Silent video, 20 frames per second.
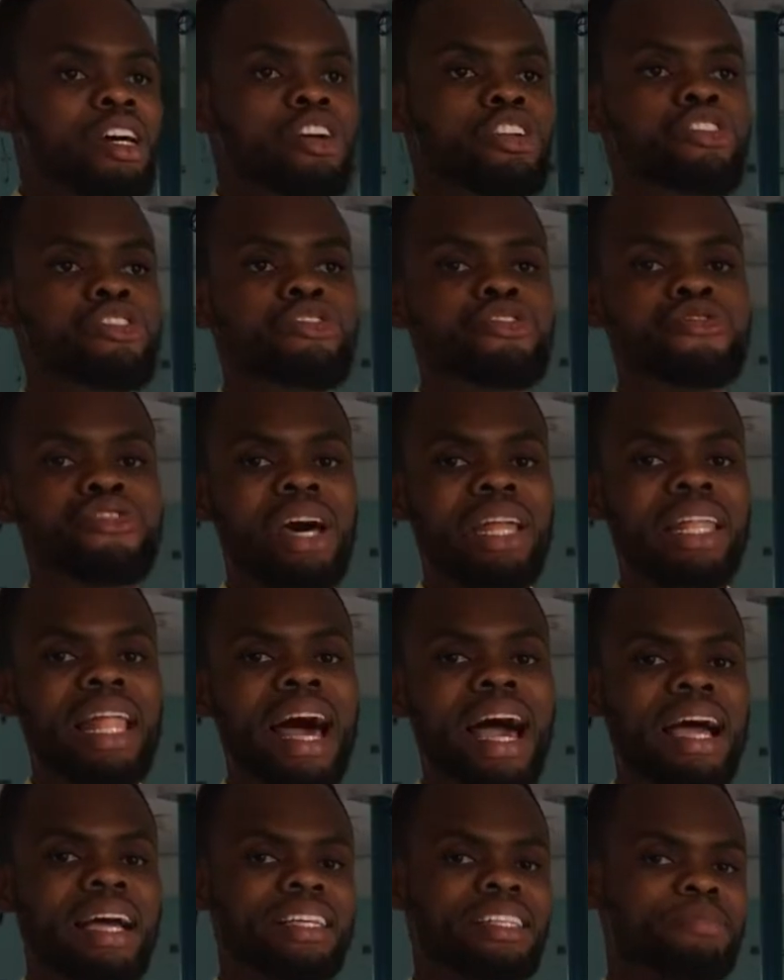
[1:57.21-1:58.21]

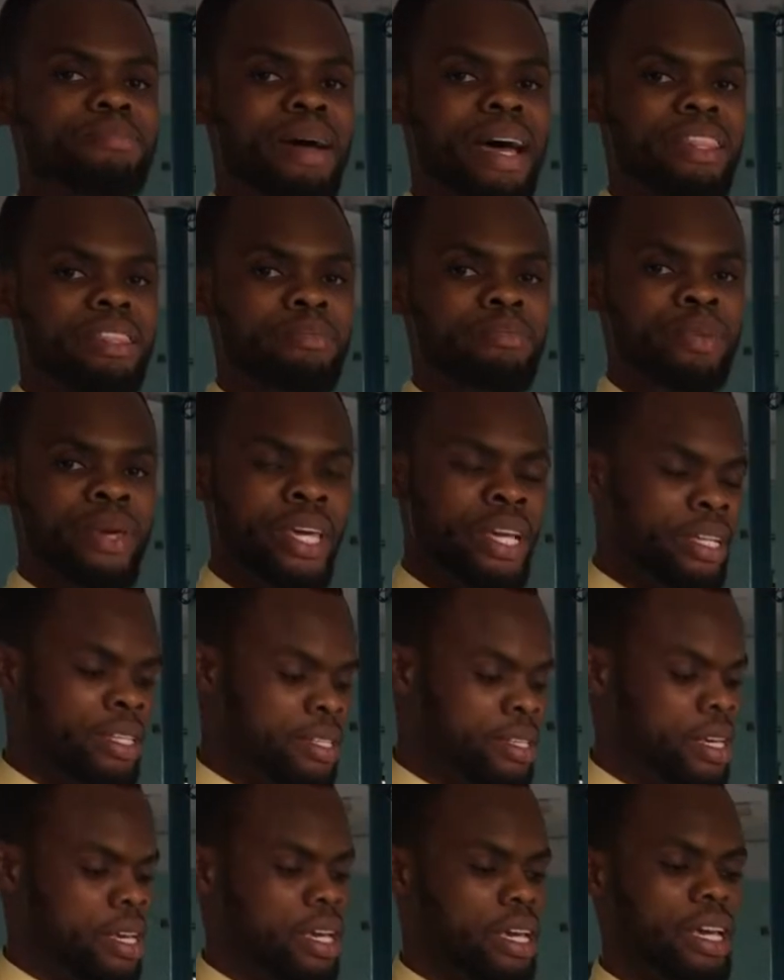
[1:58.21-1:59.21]
neutralized by the base
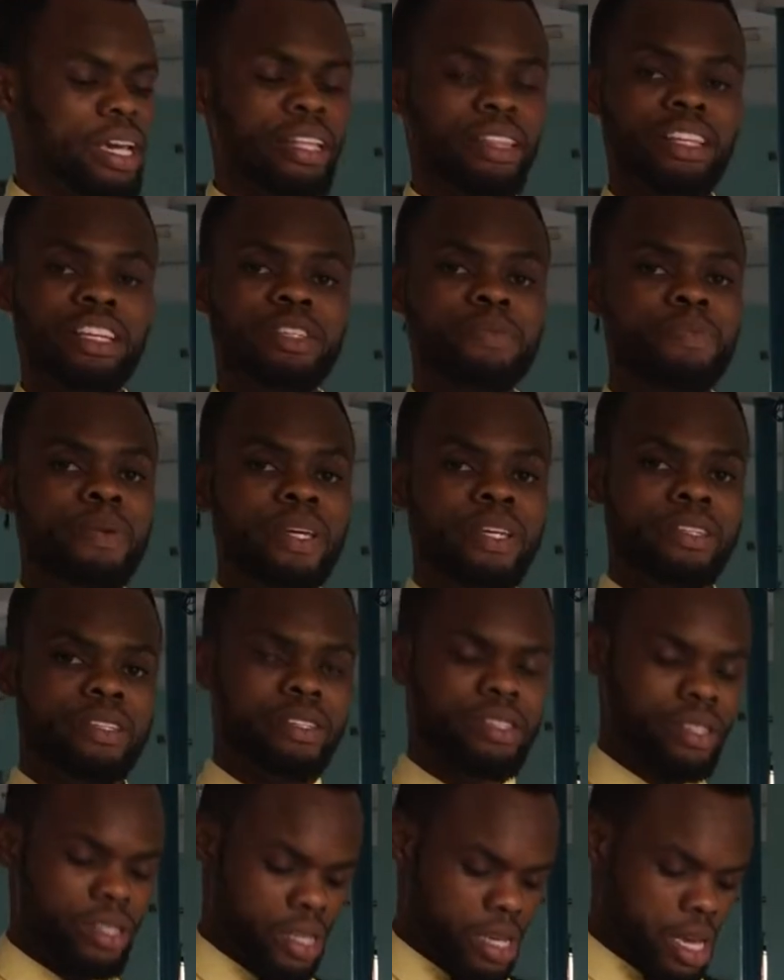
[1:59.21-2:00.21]
in this
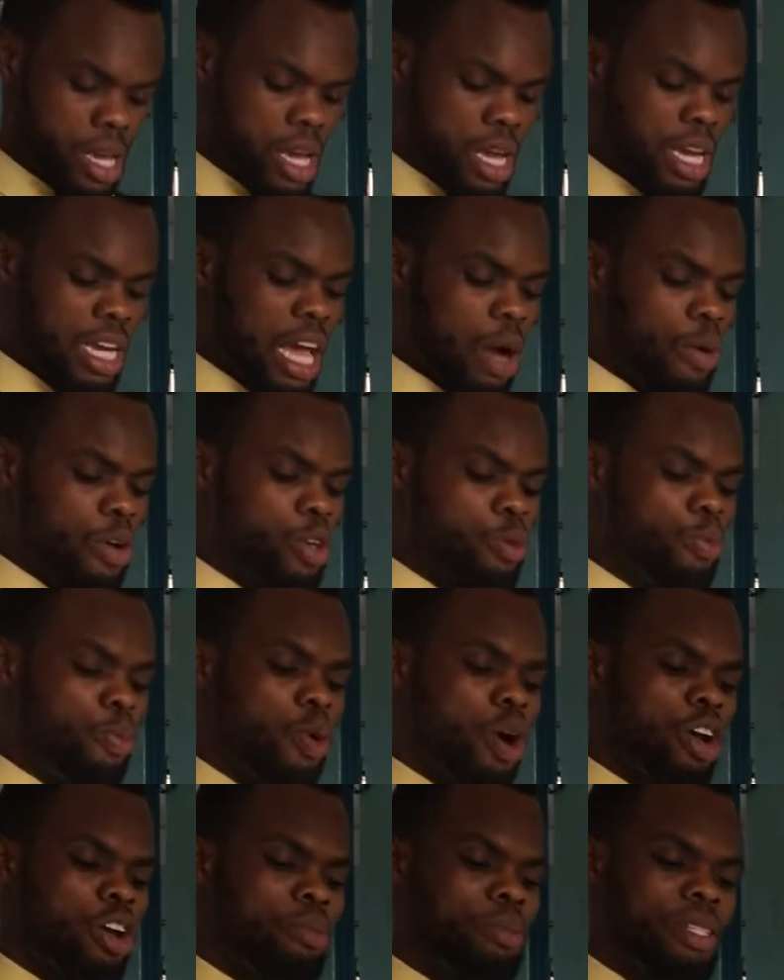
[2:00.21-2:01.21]
place. Now when you
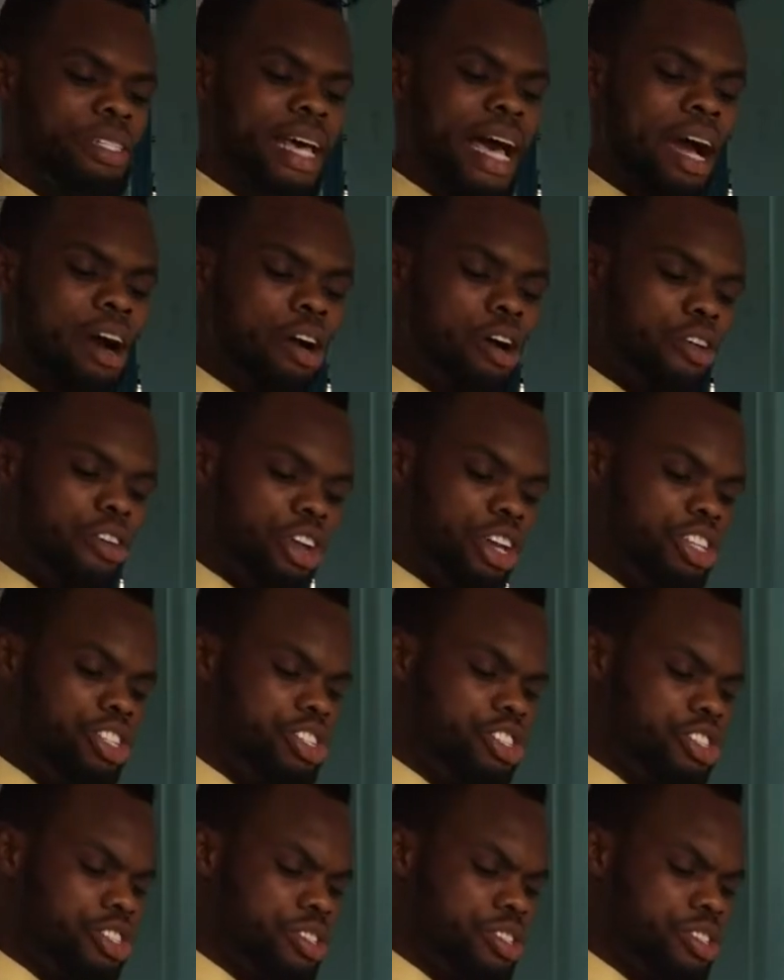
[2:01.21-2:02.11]
pour your methyl orange